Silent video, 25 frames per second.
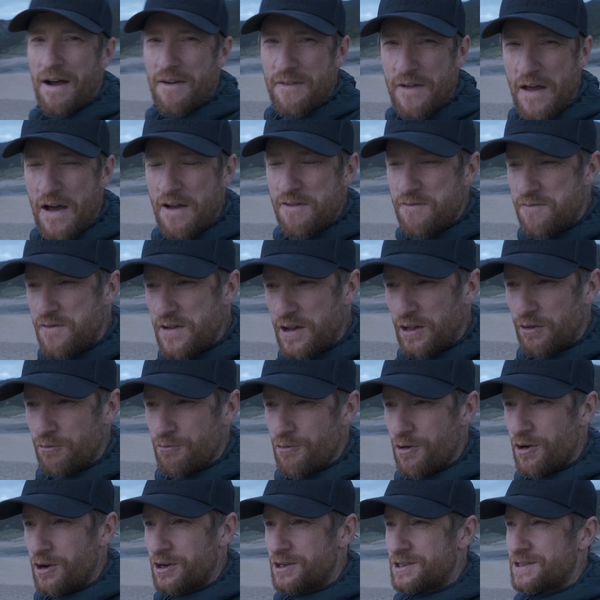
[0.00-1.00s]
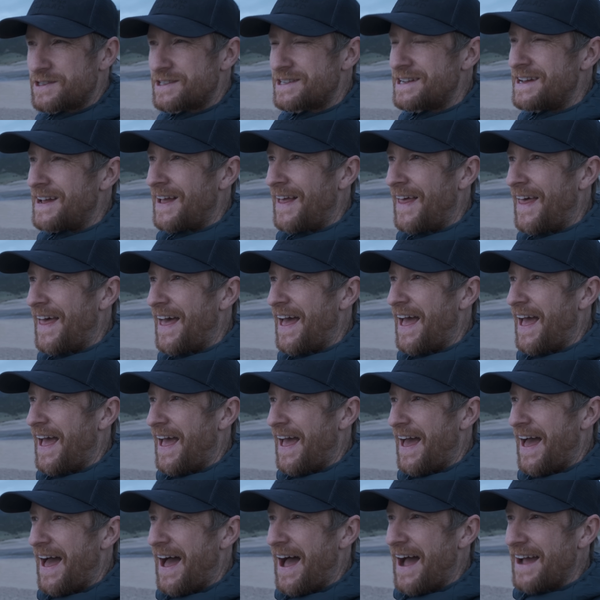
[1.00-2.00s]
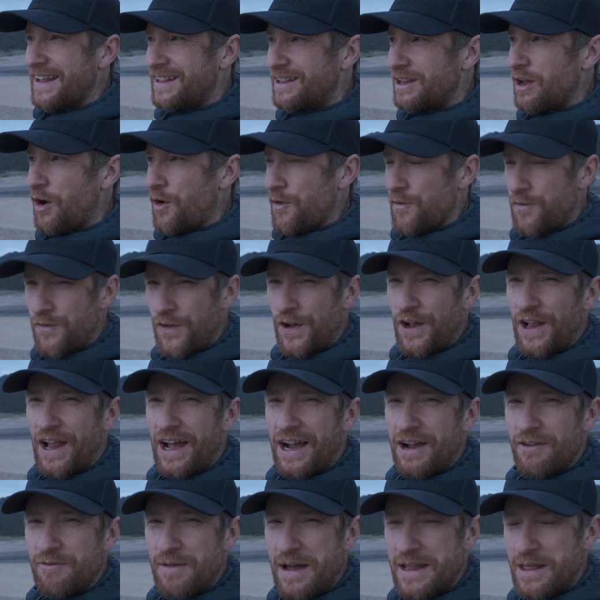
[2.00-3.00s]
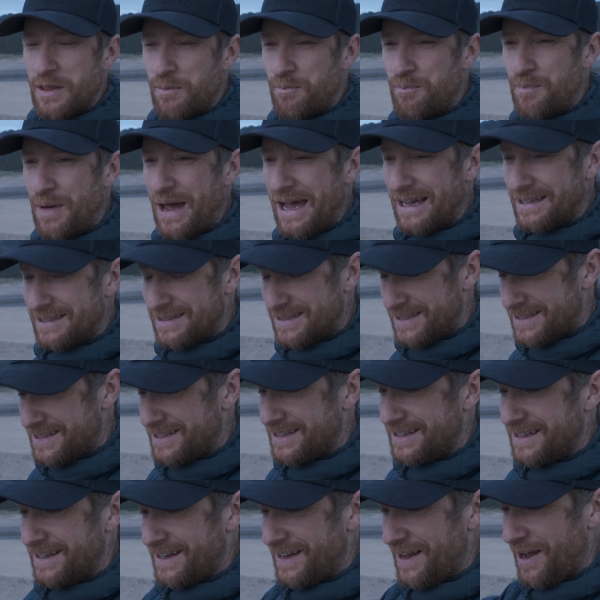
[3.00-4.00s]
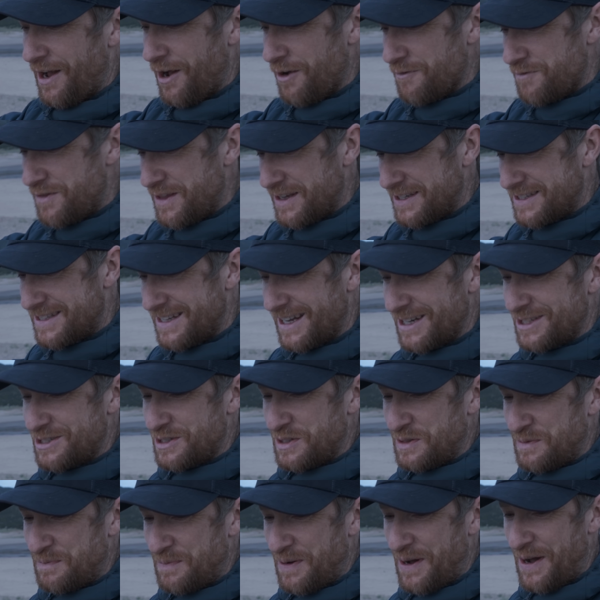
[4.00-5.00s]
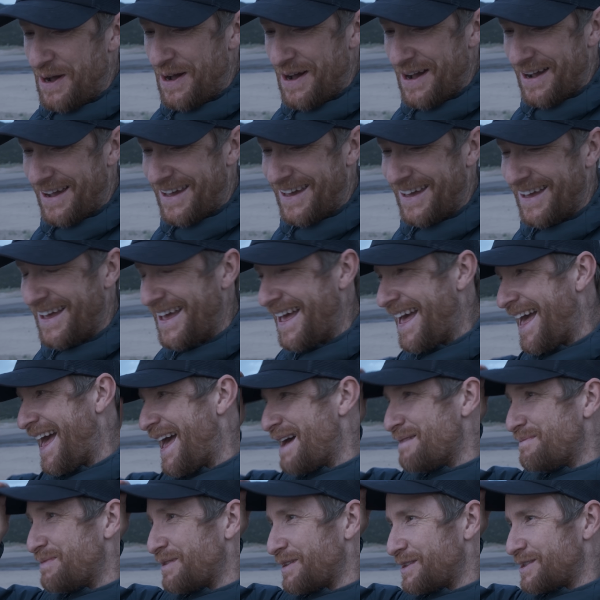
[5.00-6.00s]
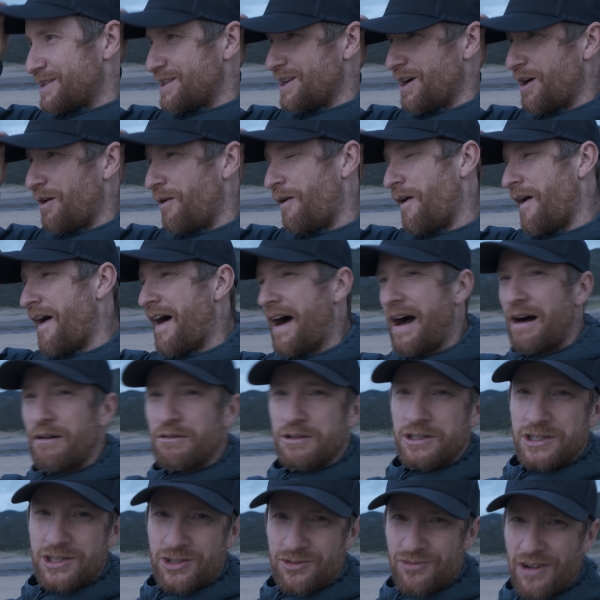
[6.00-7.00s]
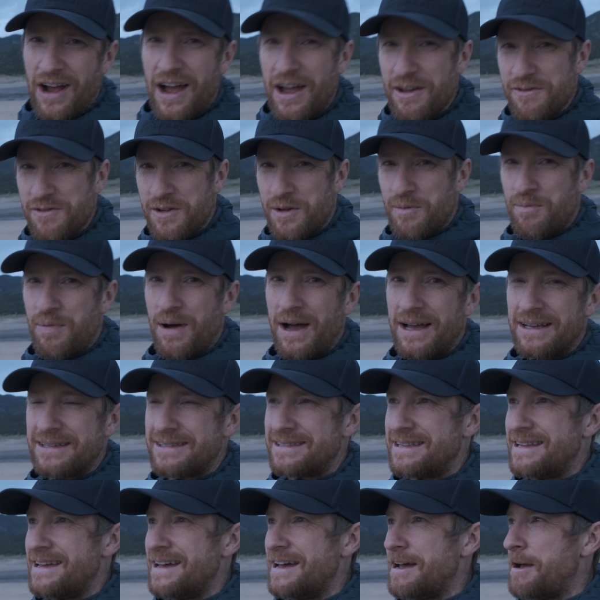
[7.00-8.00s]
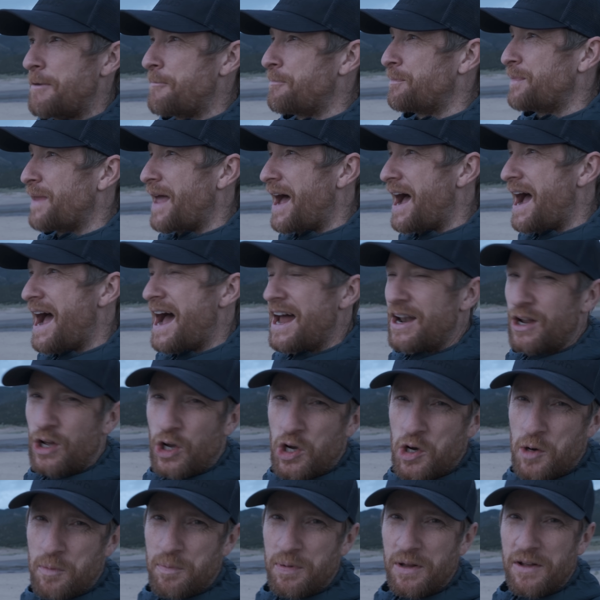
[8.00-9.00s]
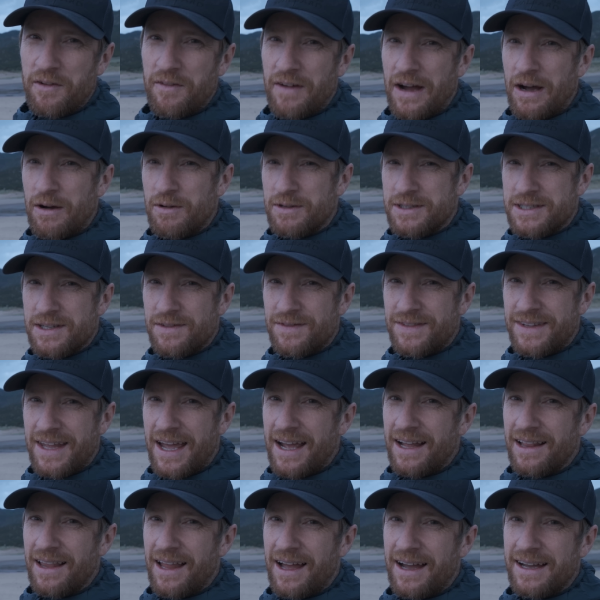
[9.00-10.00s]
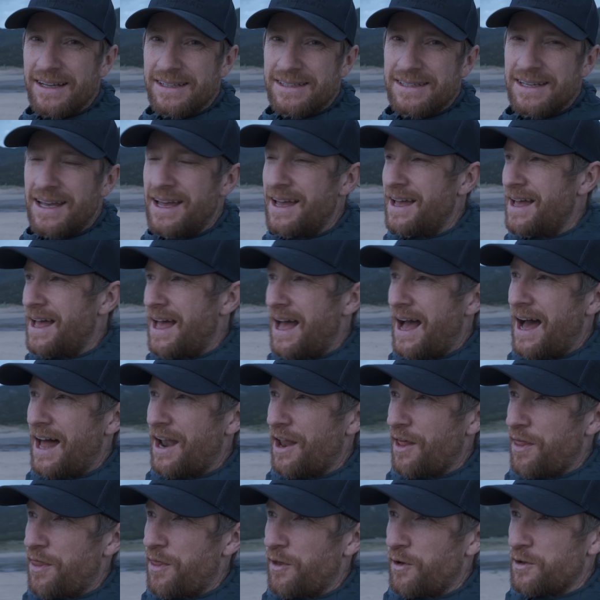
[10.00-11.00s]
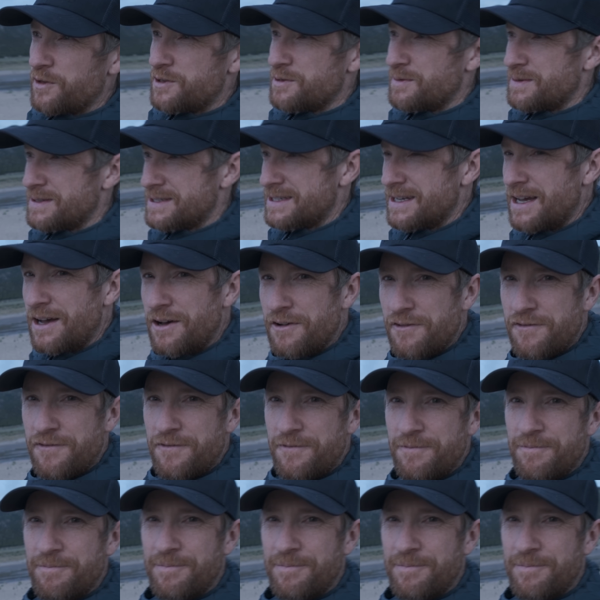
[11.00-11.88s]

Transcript: I feel rushed. I don't feel like I made the best of this national park, but you know what? I was driving past it. I had a couple of hours of daylight and I thought to myself,